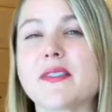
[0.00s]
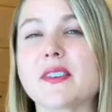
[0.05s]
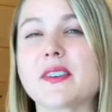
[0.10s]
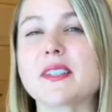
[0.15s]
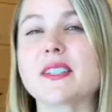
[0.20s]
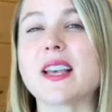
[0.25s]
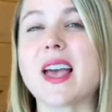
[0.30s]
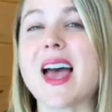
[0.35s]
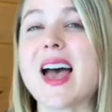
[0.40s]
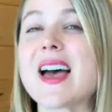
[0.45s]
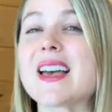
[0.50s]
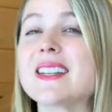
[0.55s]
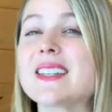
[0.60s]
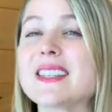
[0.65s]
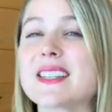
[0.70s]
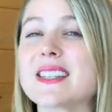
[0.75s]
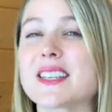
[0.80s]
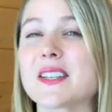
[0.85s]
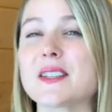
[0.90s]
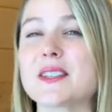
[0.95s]
effort, and
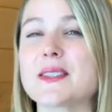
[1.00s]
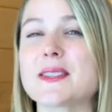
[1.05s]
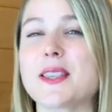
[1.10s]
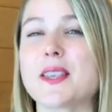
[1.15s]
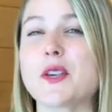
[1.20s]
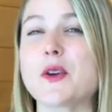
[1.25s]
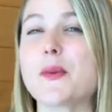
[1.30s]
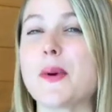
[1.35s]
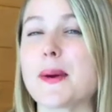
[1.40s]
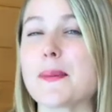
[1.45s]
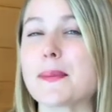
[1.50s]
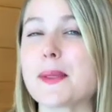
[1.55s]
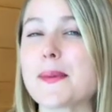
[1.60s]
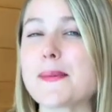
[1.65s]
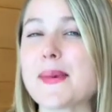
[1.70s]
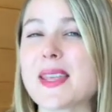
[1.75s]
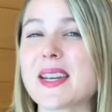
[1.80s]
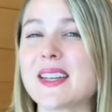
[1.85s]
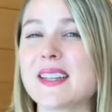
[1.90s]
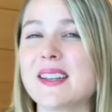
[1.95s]
skills that you
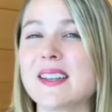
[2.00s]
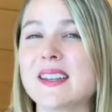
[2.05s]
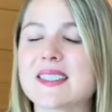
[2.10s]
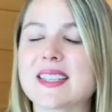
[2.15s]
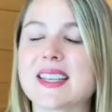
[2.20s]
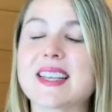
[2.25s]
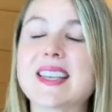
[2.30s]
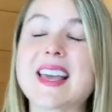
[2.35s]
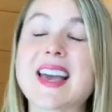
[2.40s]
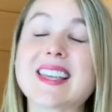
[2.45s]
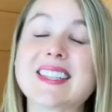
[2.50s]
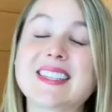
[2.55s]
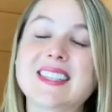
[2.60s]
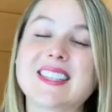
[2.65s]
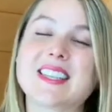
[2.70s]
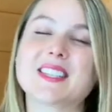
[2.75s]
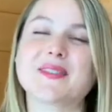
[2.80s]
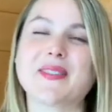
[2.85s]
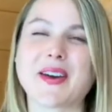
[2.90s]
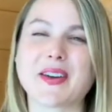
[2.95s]
implemented to get to
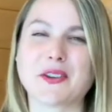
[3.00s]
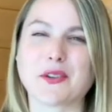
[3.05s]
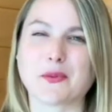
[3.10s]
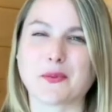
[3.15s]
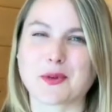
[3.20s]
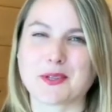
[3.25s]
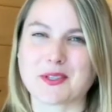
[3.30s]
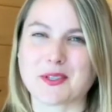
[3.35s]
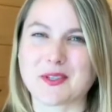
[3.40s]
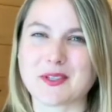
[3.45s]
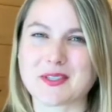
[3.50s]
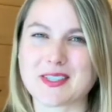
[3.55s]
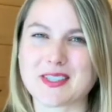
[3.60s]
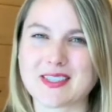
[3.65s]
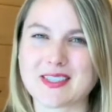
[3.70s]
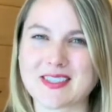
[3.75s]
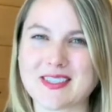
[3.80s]
this final result.